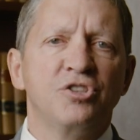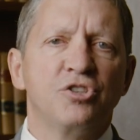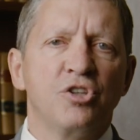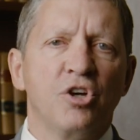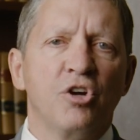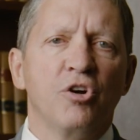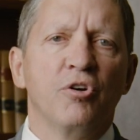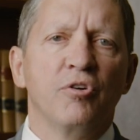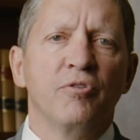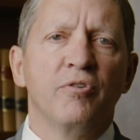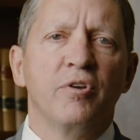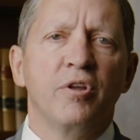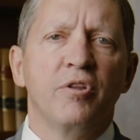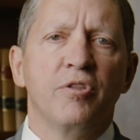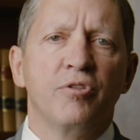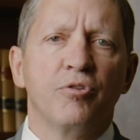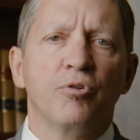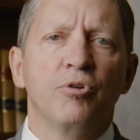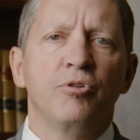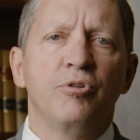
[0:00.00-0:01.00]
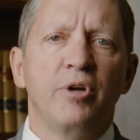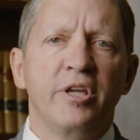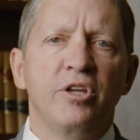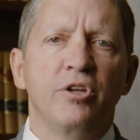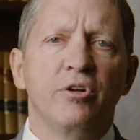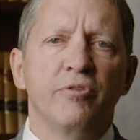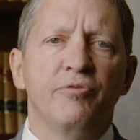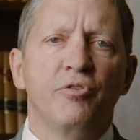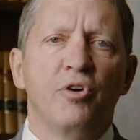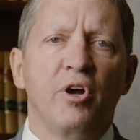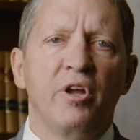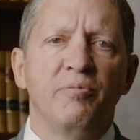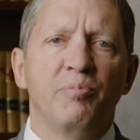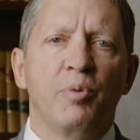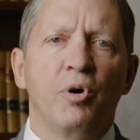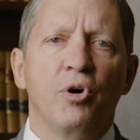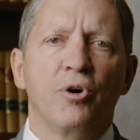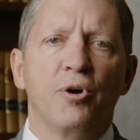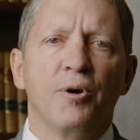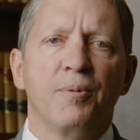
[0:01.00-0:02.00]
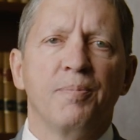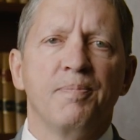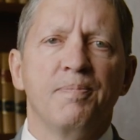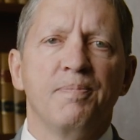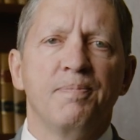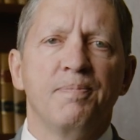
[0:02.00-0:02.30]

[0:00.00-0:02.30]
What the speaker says: served through a unified bar.